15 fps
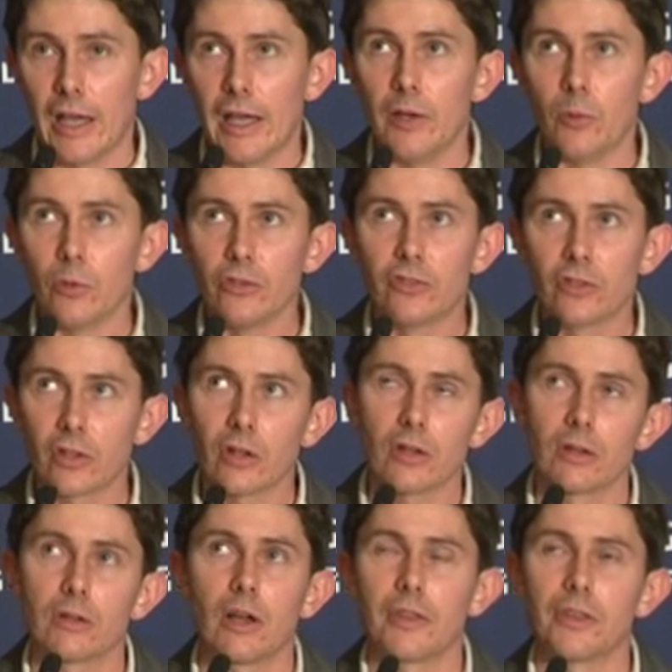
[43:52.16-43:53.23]
it was,
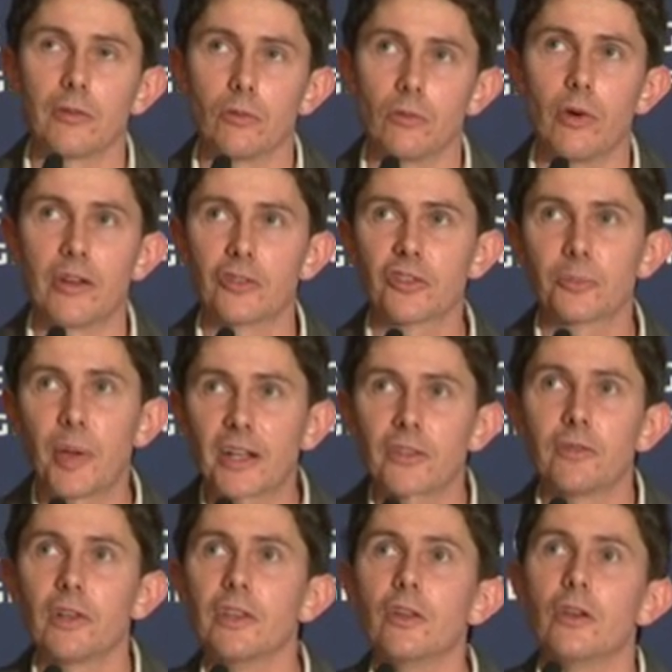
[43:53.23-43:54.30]
I think,
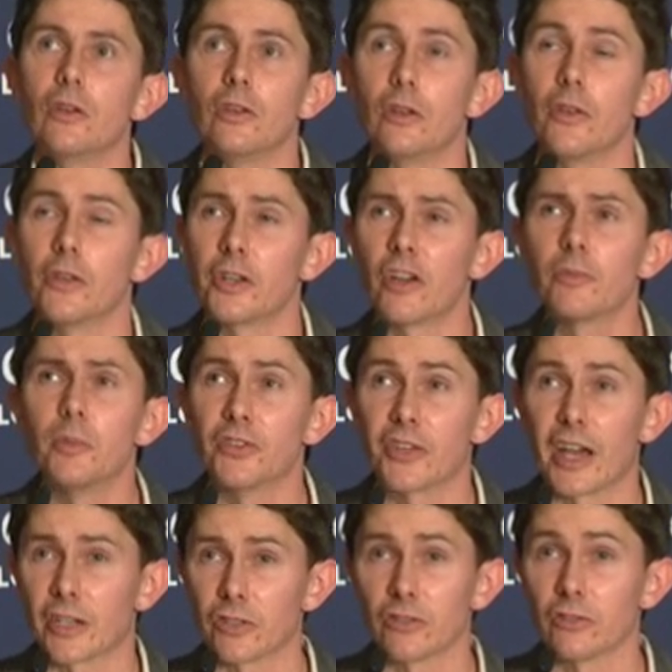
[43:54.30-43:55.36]
retrospectively, the government's
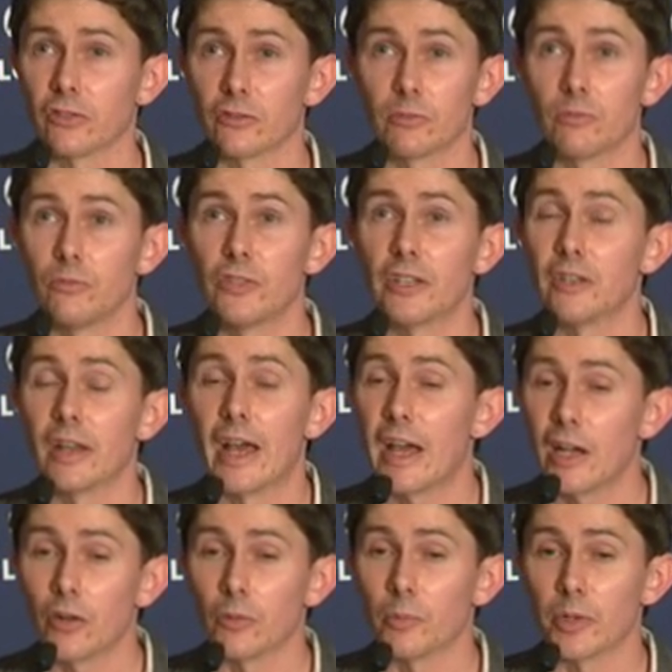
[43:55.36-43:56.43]
actions didn't
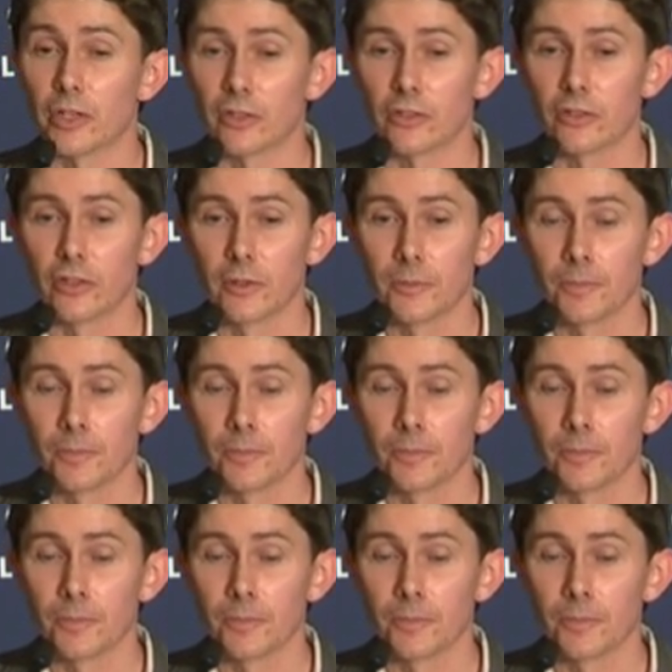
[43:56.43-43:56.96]
help, because